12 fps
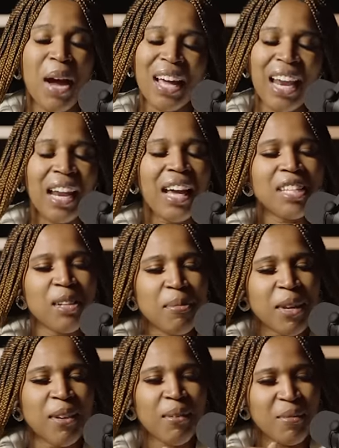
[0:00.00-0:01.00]
I, I, like to
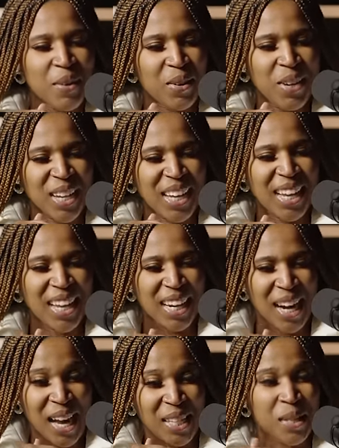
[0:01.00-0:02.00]
be very
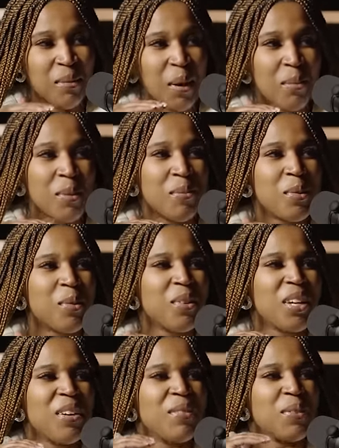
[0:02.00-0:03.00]
nice about people,
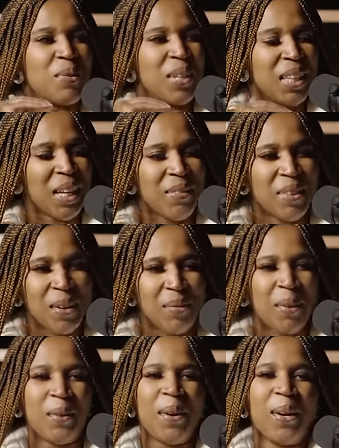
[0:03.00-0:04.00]
even when they've done
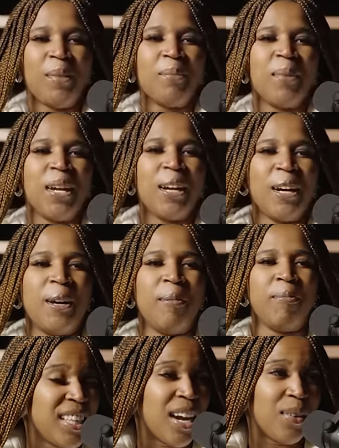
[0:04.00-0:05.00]
me wrong. But
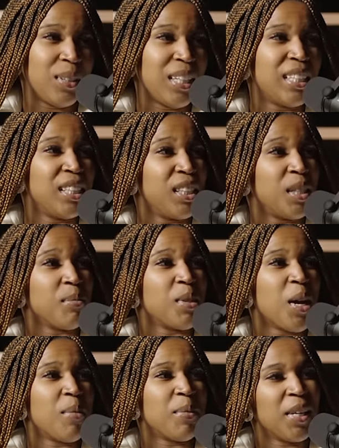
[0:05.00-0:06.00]
um, that relationship
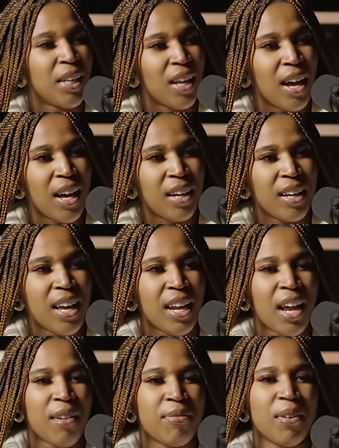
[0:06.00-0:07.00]
taught me a lot,
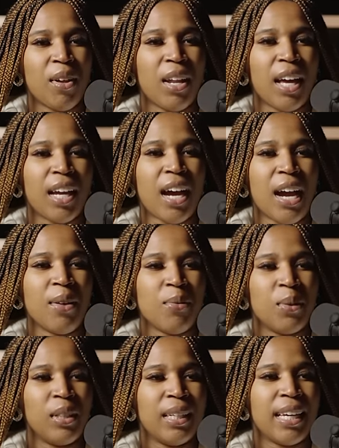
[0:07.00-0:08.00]
and I felt like I
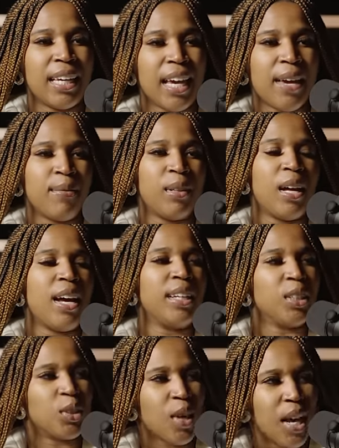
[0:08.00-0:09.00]
really gave a lot
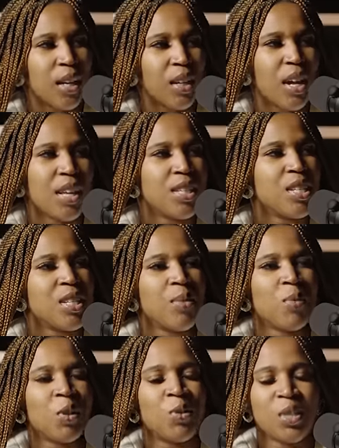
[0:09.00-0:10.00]
and tried a lot to
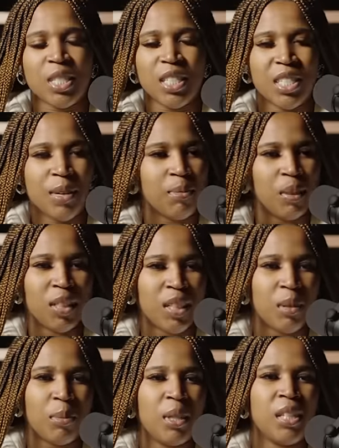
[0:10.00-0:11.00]
someone who just simply
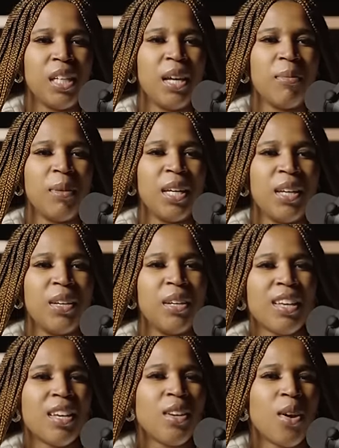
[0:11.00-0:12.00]
didn't appreciate me. And
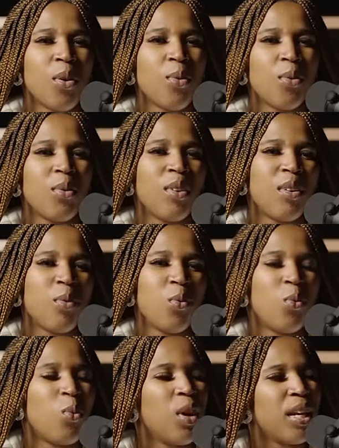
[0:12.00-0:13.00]
you know,
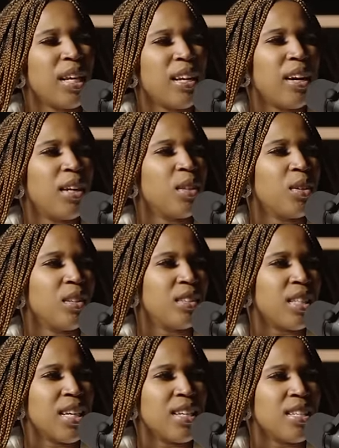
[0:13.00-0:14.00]
wanted other
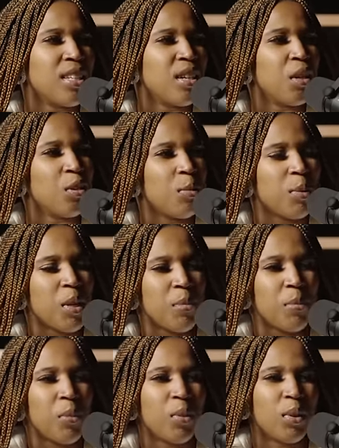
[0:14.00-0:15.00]
things in other
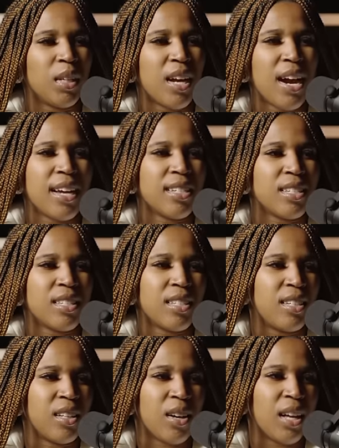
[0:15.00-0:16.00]
people that I
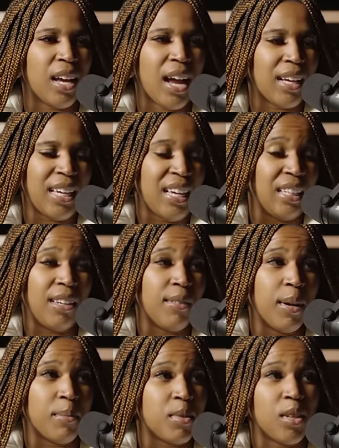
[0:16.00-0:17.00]
just, you know, I can't live
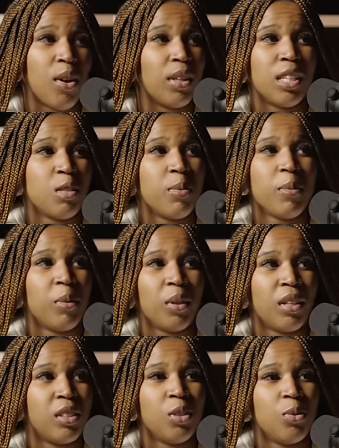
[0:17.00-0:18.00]
up to all these people
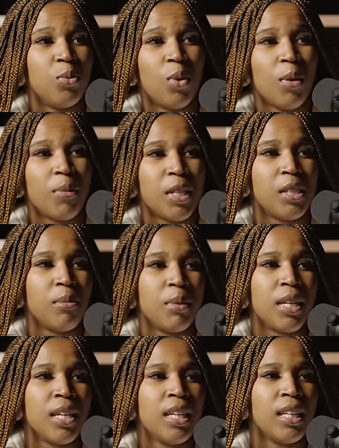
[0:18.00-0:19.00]
that you want me to be